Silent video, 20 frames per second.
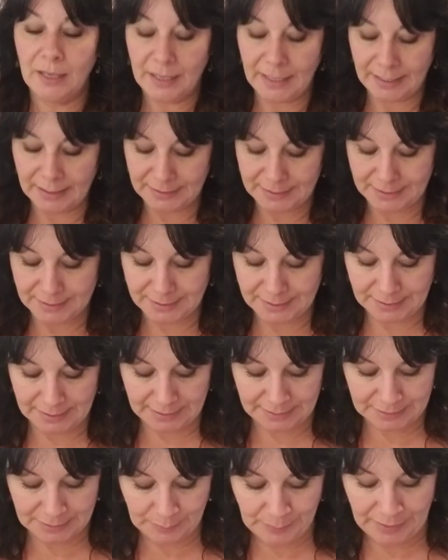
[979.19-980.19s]
It's
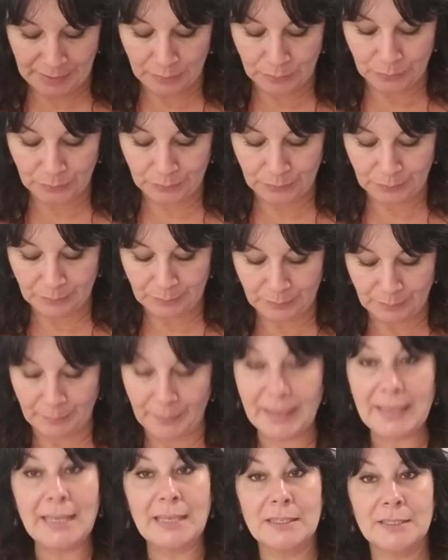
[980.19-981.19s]
it's about
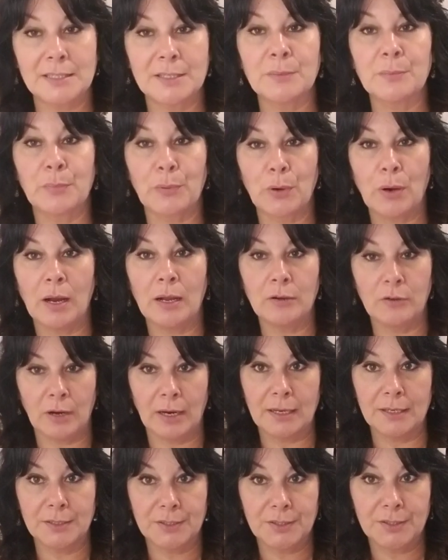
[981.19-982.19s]
making some
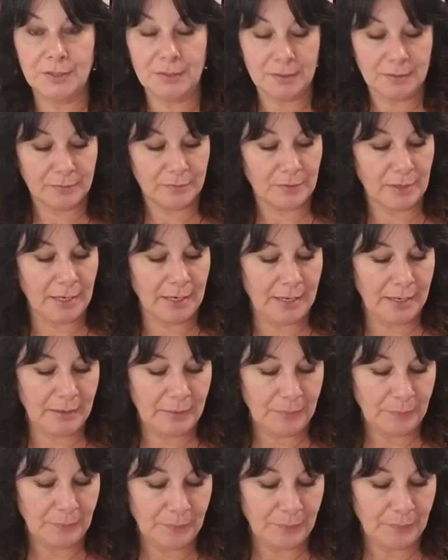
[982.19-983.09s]
progress, right?